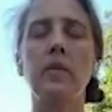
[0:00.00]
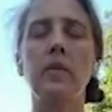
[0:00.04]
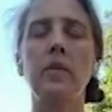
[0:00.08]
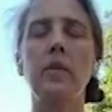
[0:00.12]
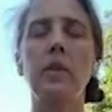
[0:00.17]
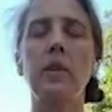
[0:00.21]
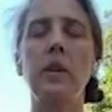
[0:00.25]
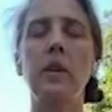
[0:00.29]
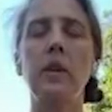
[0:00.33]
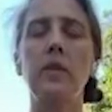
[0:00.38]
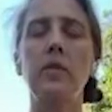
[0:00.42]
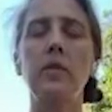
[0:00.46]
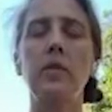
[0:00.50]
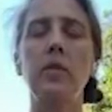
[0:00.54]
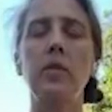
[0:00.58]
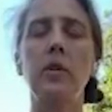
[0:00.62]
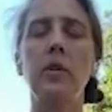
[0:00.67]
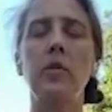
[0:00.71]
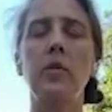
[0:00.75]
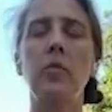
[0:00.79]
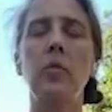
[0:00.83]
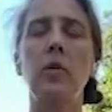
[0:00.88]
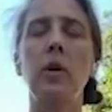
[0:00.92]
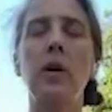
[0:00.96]
Seeing if you
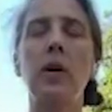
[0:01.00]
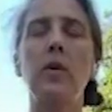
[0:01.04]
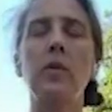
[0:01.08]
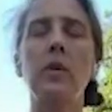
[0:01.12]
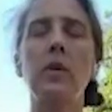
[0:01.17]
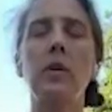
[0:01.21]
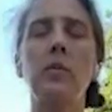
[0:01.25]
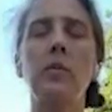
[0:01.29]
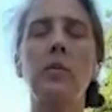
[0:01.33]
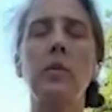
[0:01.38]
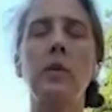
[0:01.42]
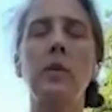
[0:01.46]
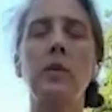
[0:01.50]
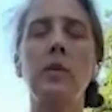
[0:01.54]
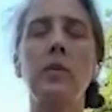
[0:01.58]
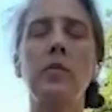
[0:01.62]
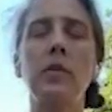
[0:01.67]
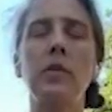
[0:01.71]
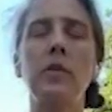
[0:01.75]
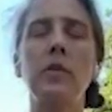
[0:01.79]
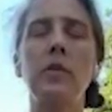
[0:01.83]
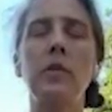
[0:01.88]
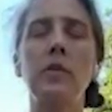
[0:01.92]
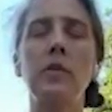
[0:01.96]
can welcome the
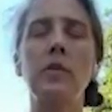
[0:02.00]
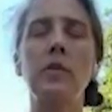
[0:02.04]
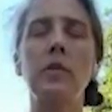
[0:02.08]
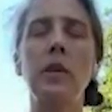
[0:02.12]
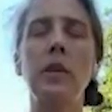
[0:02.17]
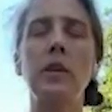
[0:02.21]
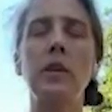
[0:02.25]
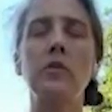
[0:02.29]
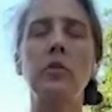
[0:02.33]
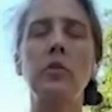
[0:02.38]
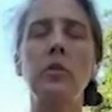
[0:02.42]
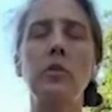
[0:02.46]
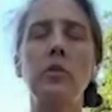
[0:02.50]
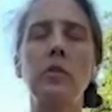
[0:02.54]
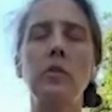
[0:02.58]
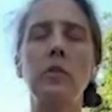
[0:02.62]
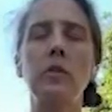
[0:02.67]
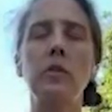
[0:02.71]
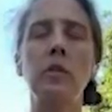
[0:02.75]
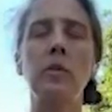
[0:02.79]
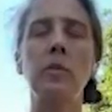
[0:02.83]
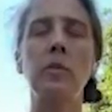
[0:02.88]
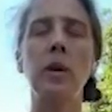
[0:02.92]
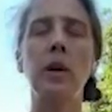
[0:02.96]
different sensations
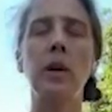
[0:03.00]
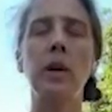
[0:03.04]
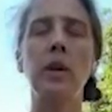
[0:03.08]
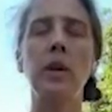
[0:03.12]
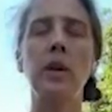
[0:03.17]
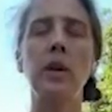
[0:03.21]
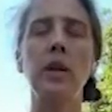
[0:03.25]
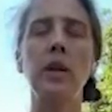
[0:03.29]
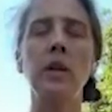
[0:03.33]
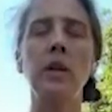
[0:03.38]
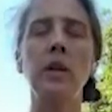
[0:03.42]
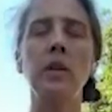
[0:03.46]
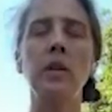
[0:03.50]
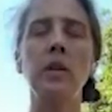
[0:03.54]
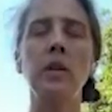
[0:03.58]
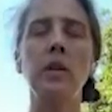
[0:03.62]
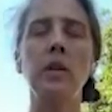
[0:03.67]
in your body,